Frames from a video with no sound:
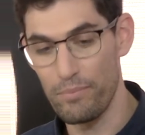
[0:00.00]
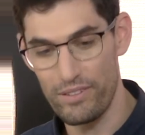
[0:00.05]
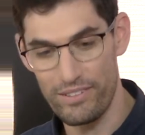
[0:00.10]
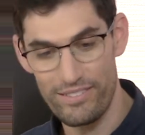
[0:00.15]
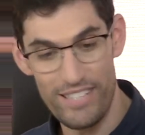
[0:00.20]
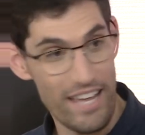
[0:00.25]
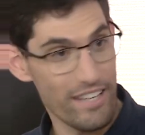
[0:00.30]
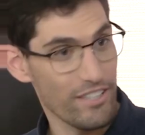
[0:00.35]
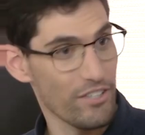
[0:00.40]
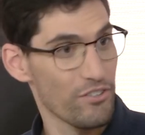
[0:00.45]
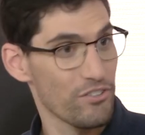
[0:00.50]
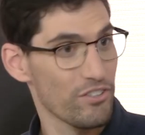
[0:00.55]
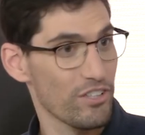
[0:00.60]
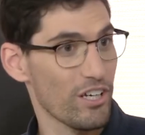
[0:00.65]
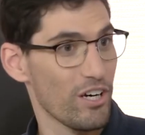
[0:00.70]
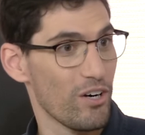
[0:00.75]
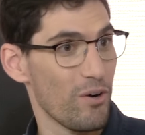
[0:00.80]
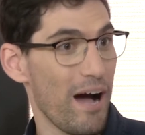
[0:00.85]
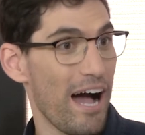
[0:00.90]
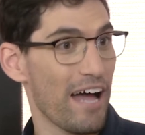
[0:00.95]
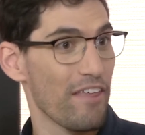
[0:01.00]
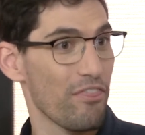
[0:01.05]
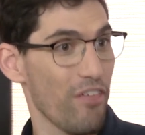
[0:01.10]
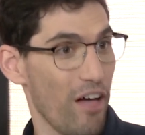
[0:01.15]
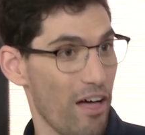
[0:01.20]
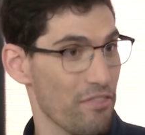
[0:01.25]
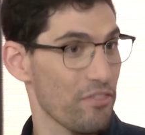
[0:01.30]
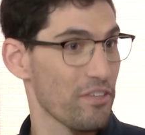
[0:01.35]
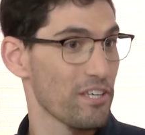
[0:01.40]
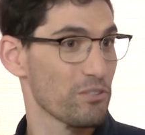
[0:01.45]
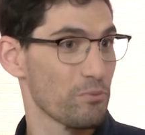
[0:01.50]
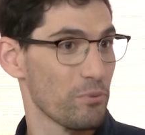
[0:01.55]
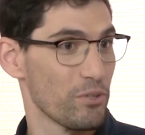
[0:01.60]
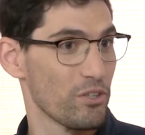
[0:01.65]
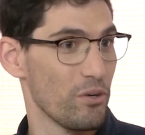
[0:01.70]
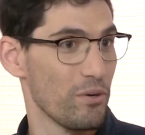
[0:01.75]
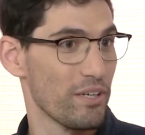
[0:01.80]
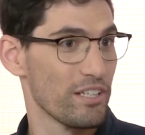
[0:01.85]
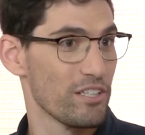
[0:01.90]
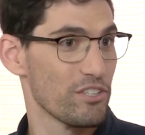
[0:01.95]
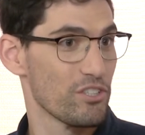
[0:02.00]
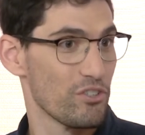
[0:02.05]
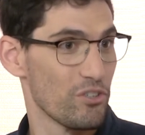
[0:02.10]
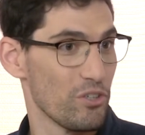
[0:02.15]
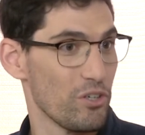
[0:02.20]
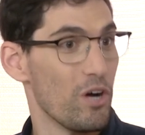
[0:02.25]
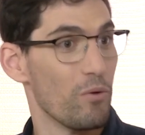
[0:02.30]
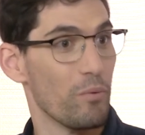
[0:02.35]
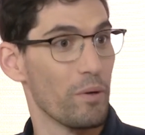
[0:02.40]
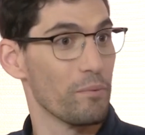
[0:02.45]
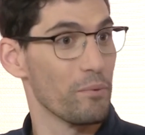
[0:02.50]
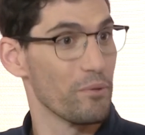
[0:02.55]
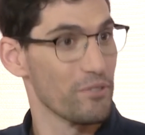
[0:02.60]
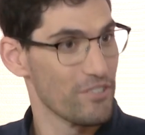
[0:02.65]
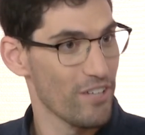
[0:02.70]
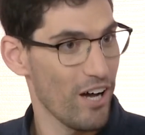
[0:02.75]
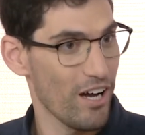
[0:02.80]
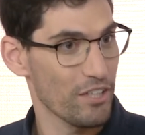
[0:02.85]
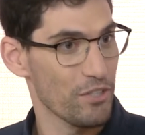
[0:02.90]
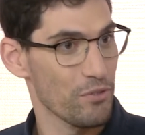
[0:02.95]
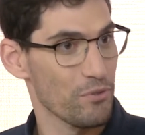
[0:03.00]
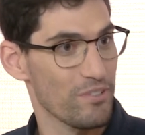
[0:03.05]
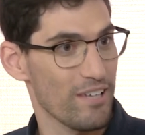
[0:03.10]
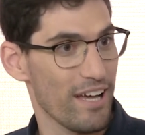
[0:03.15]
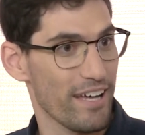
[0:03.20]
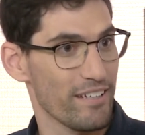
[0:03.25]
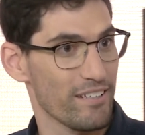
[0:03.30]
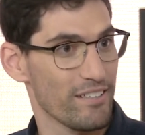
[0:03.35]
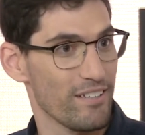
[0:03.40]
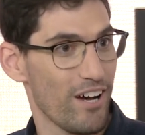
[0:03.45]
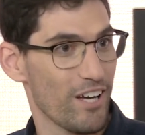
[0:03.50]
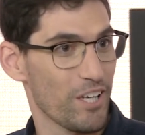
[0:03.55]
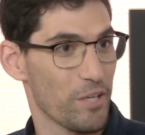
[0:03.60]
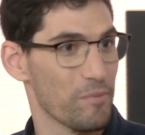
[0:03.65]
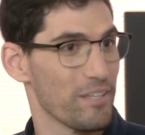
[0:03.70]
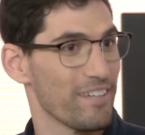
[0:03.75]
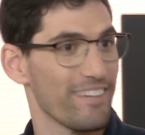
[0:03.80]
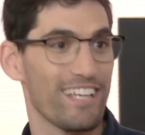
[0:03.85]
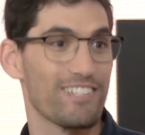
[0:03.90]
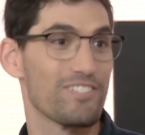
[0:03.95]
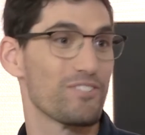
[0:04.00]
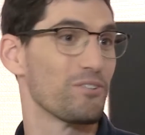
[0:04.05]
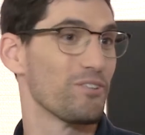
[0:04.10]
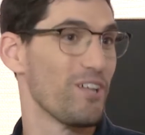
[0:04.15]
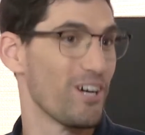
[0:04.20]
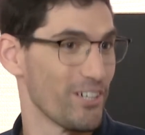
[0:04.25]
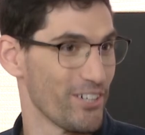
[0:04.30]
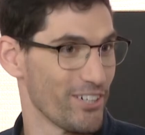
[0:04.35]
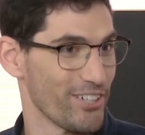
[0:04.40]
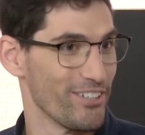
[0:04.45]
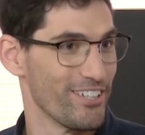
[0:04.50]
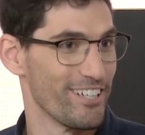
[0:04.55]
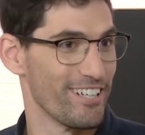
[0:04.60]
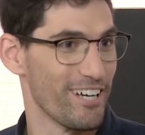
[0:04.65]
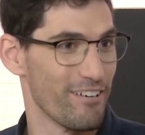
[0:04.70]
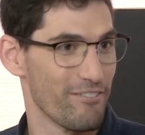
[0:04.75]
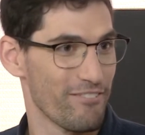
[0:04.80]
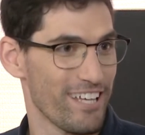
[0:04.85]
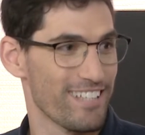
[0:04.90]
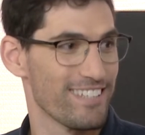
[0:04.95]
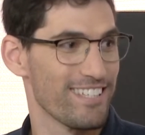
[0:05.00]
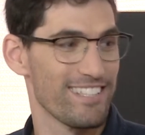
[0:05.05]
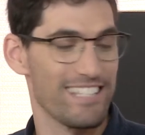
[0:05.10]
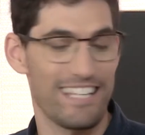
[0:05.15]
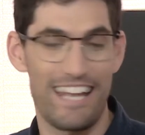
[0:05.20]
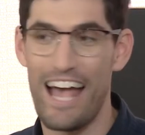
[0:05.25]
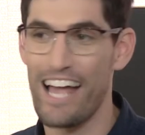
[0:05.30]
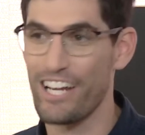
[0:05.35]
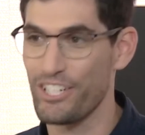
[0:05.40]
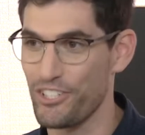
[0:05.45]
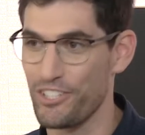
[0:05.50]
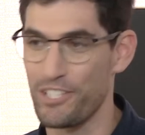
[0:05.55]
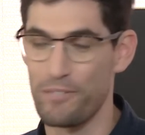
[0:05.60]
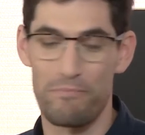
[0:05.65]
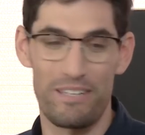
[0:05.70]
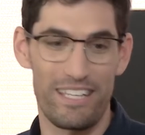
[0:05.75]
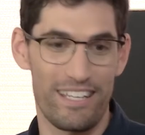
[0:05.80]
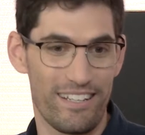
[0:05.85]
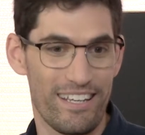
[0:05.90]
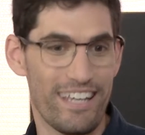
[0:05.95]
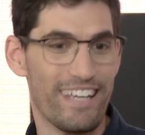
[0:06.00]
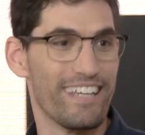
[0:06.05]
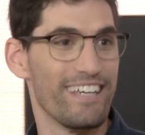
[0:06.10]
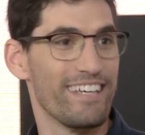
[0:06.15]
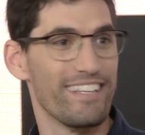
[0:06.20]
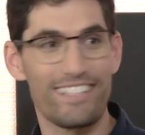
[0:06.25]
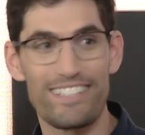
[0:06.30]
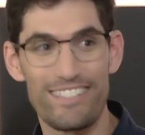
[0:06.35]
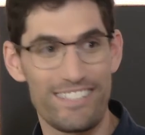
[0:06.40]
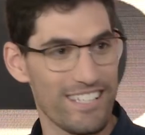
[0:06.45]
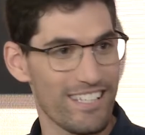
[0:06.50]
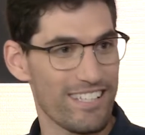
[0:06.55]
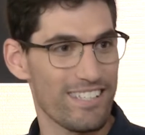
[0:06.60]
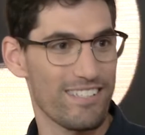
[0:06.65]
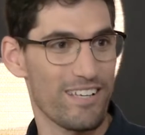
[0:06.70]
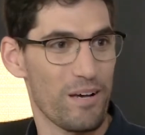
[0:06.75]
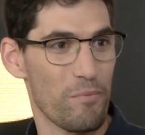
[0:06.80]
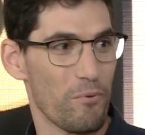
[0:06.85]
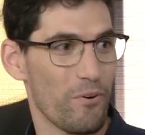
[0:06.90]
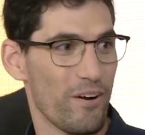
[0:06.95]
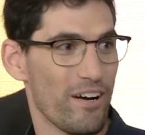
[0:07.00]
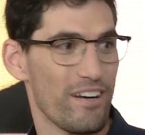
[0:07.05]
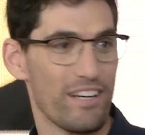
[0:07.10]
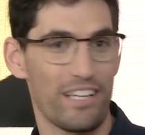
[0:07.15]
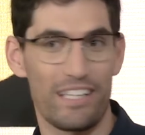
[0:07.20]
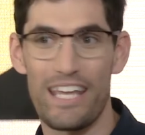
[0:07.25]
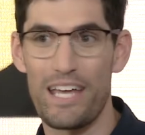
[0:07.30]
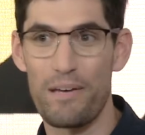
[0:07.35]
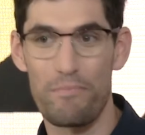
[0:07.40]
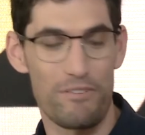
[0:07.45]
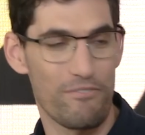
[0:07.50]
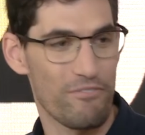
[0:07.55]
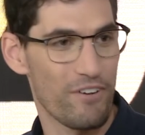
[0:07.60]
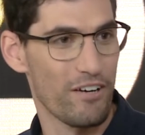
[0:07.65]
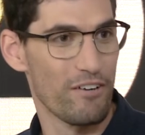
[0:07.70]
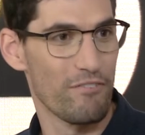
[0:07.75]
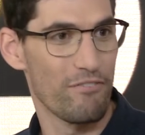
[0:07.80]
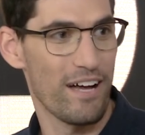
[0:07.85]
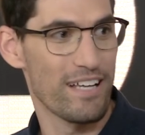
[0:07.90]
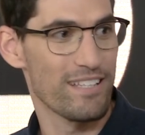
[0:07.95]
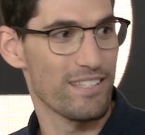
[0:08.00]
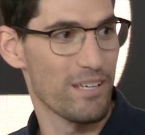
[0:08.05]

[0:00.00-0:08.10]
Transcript: 10 years ago, I thought things were going digital when we would docu-sign a document. That's no longer good enough. That doesn't actually mean it exists somewhere. It can't be verified